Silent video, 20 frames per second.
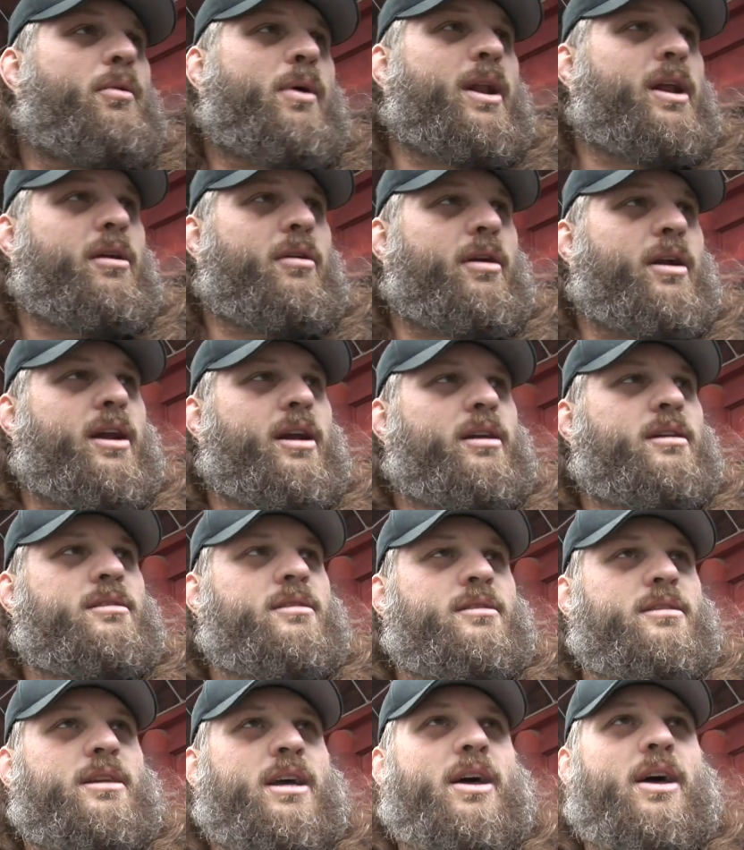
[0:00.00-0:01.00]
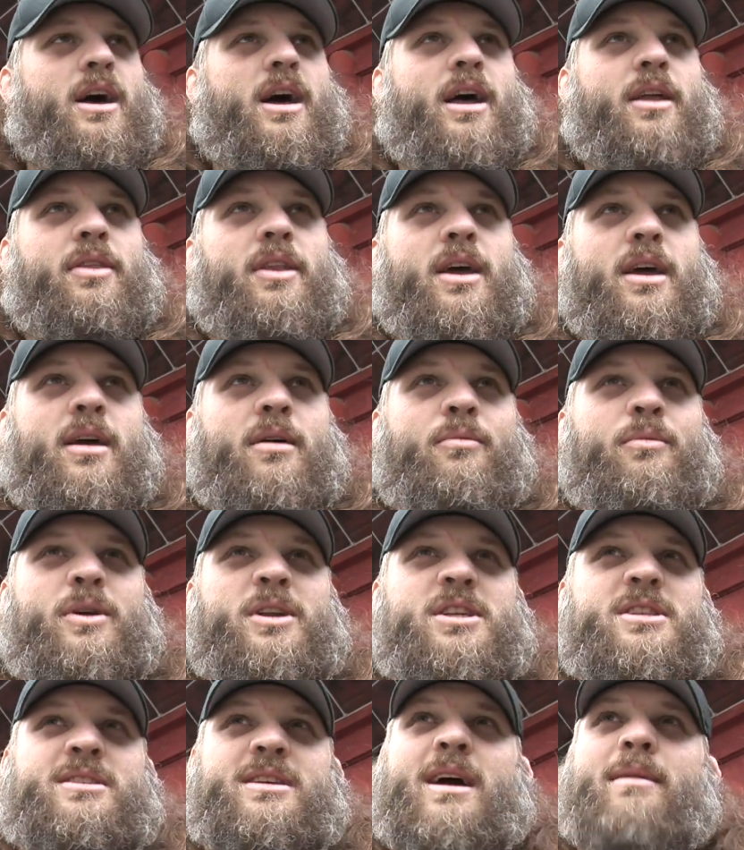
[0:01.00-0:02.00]
wedding ring, uh, and then
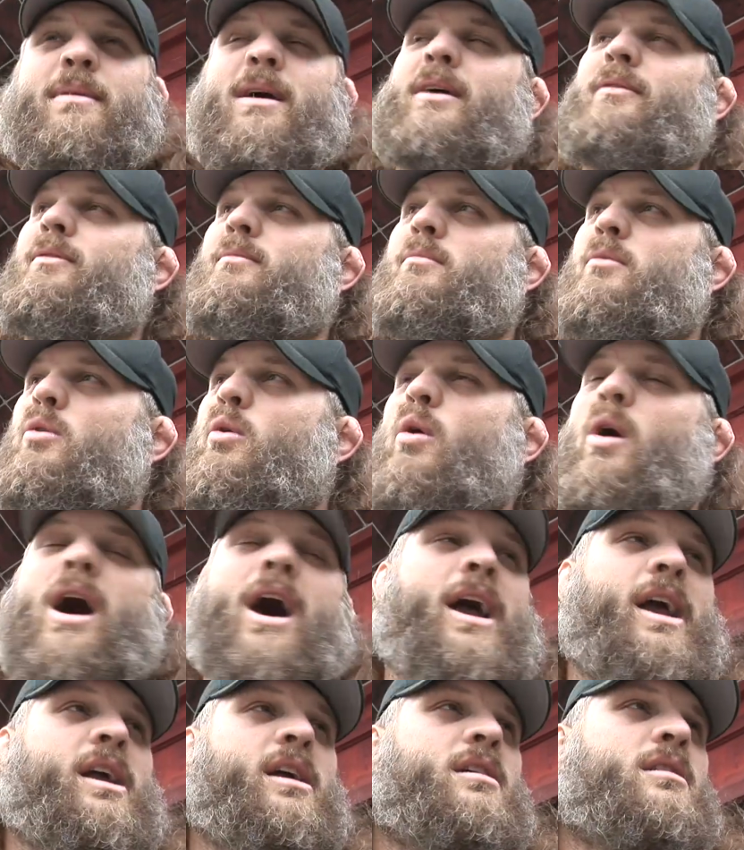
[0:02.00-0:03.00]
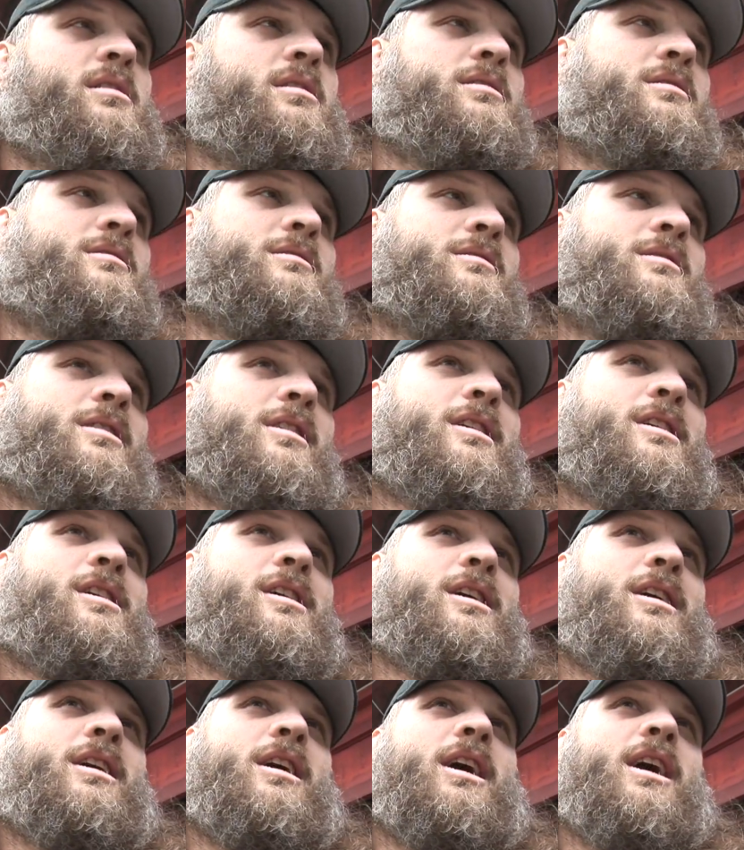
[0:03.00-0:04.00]
we just got back from Hawaii
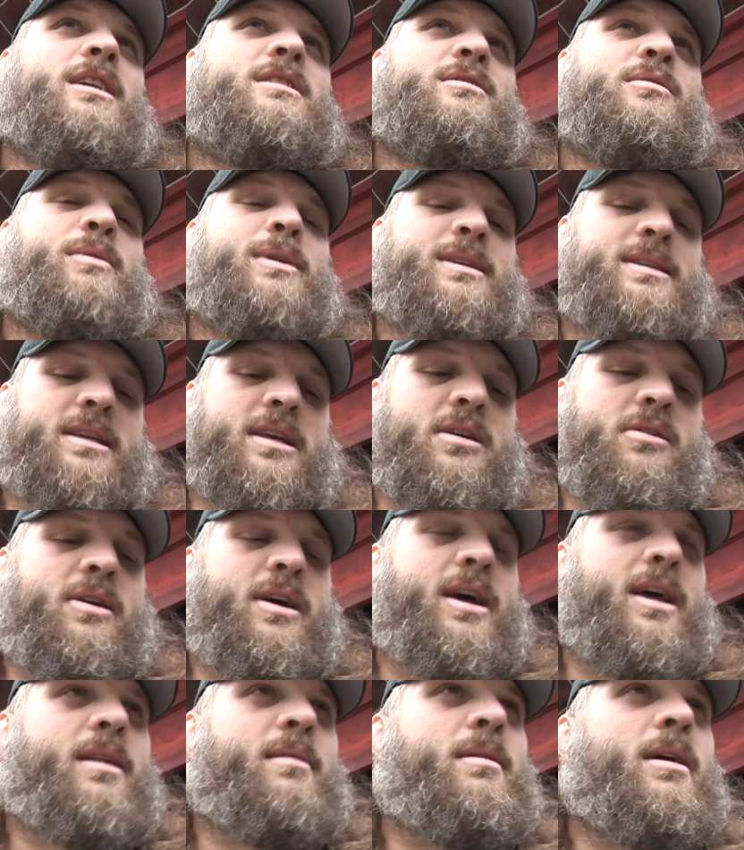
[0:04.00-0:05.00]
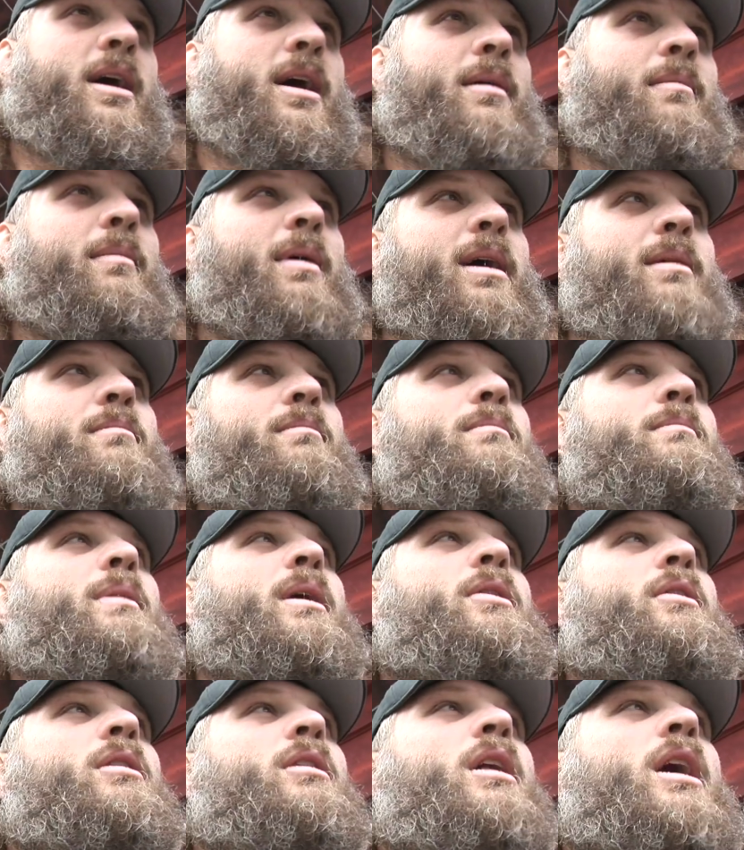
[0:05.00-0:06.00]
uh, two weeks ago, and uh, my
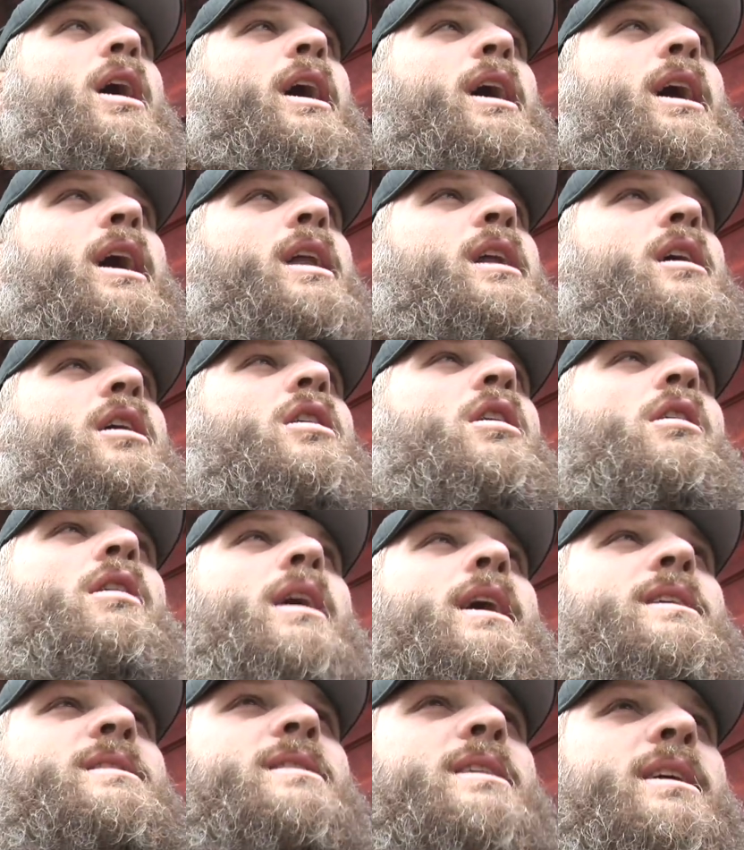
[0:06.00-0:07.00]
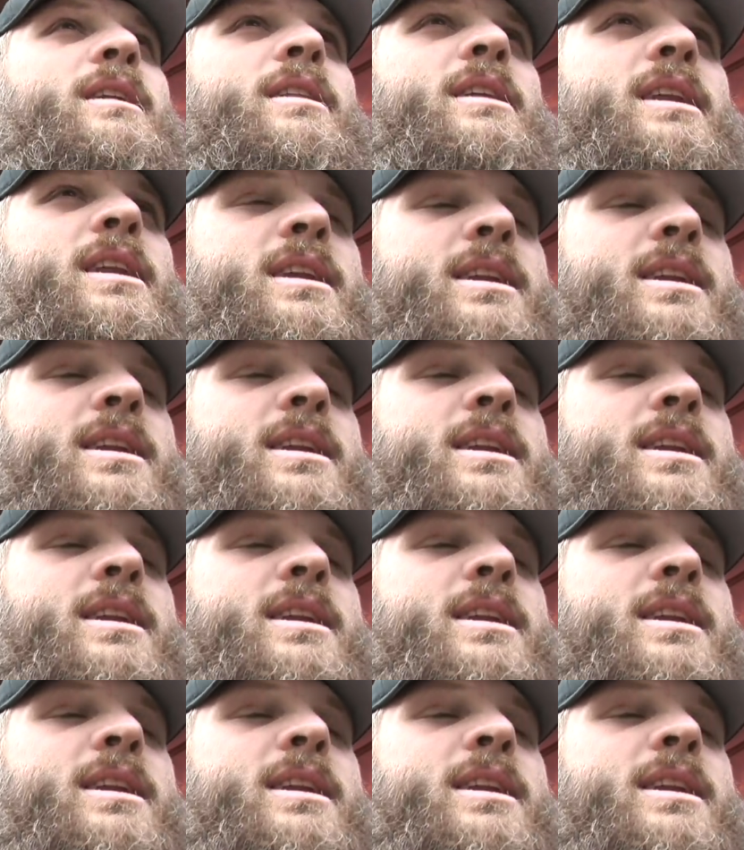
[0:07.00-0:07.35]
mother-in-law got in a car accident and